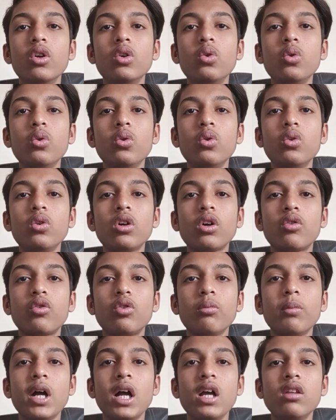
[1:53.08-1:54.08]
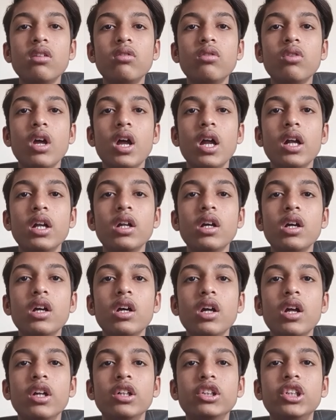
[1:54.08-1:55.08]
to customize and
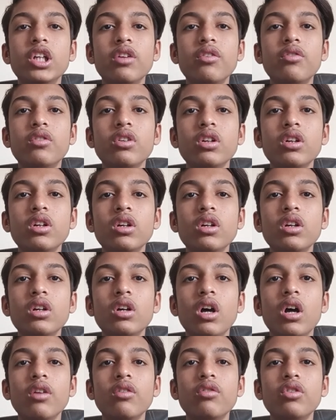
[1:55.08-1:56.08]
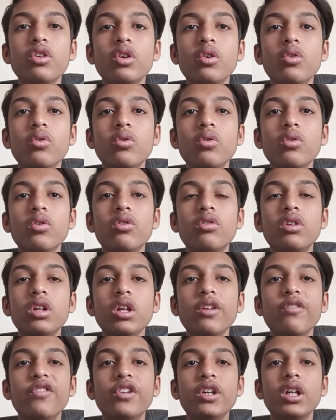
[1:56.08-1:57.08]
adjust as you
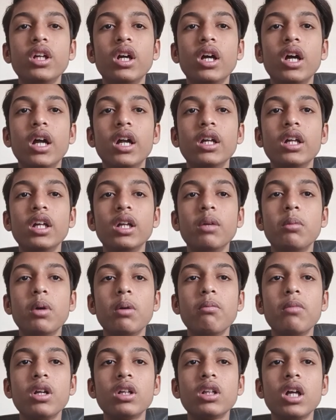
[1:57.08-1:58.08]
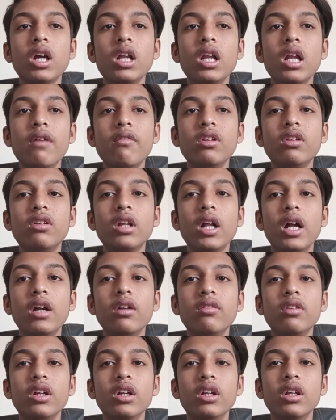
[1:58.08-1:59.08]
see fit, and remember the 11
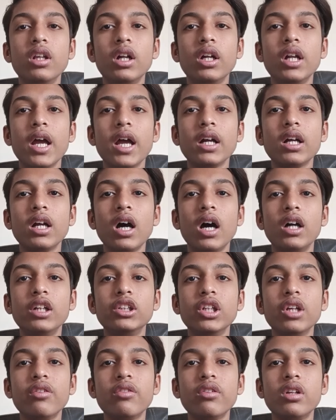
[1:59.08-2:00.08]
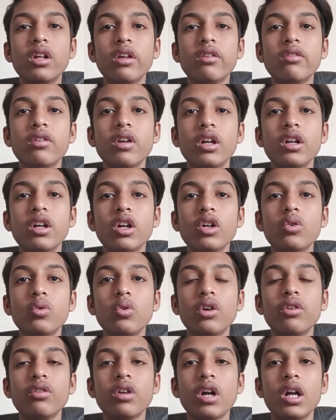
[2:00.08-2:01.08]
slides in the deck are just the standard
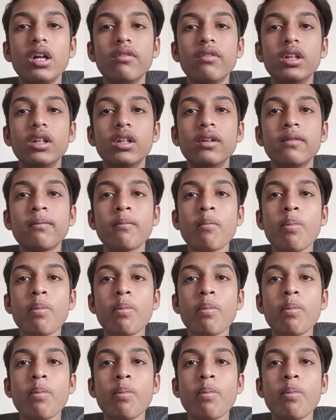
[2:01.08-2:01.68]
to start with.